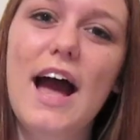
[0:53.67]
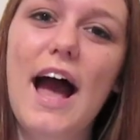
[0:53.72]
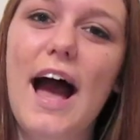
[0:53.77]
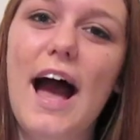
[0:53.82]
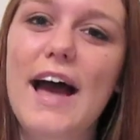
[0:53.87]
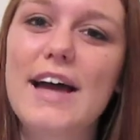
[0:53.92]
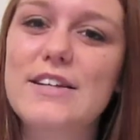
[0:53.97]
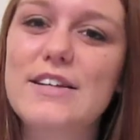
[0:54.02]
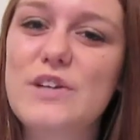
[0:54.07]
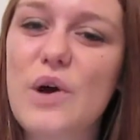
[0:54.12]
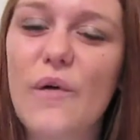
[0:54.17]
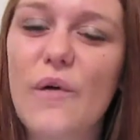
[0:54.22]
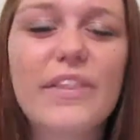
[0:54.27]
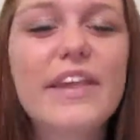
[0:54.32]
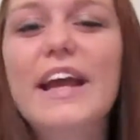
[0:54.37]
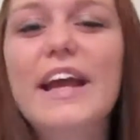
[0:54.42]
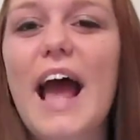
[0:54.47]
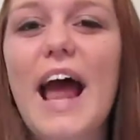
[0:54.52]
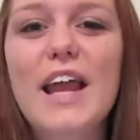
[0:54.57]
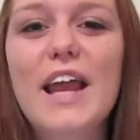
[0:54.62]
I don't
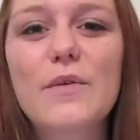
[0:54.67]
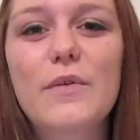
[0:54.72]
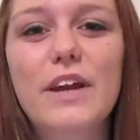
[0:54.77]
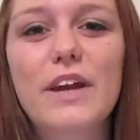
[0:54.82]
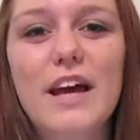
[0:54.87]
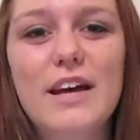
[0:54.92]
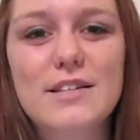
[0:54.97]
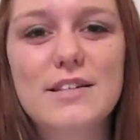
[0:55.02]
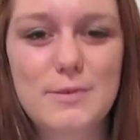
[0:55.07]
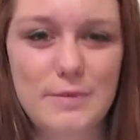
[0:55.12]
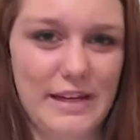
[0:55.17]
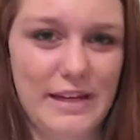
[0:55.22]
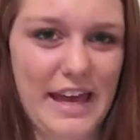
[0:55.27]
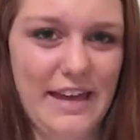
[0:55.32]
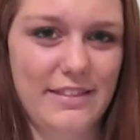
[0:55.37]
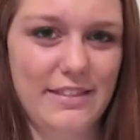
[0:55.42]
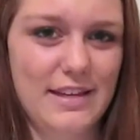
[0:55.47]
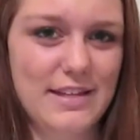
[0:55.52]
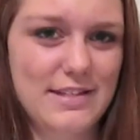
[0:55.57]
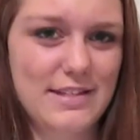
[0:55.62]
think anyone else would
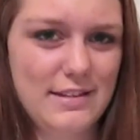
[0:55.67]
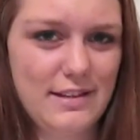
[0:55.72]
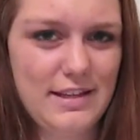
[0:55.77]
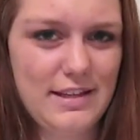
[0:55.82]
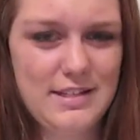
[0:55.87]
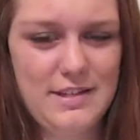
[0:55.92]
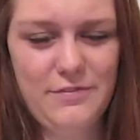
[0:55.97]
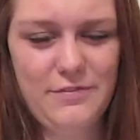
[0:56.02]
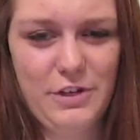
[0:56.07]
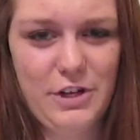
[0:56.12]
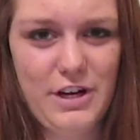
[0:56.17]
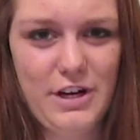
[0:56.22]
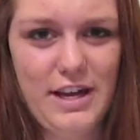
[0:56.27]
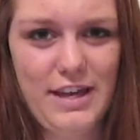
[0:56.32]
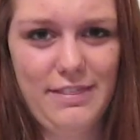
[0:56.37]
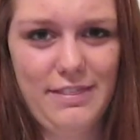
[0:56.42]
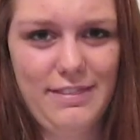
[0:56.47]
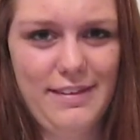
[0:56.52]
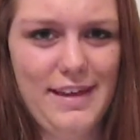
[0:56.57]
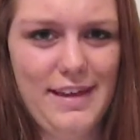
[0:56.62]
get this unless if you're
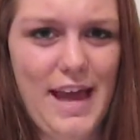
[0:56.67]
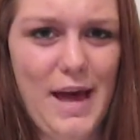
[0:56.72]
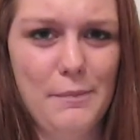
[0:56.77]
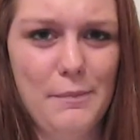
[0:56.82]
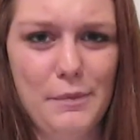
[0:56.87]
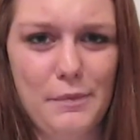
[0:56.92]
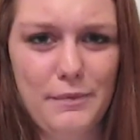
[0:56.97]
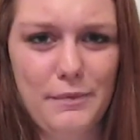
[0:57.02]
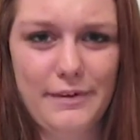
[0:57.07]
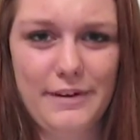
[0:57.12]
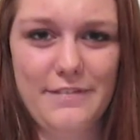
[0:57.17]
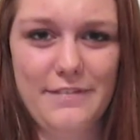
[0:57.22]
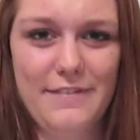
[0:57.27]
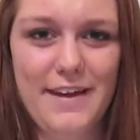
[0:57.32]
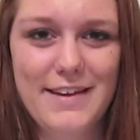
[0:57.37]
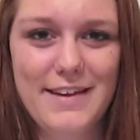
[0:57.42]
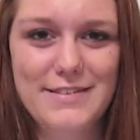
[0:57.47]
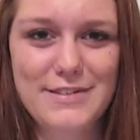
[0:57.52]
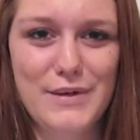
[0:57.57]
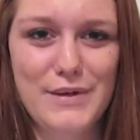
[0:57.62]
in the Emblem 3
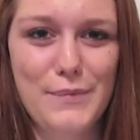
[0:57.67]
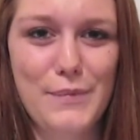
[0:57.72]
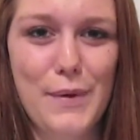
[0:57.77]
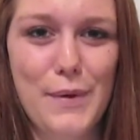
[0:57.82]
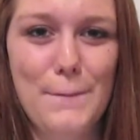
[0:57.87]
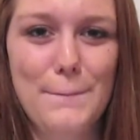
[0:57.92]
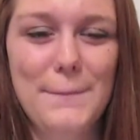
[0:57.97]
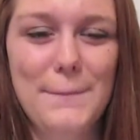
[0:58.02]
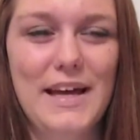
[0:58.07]
fandom,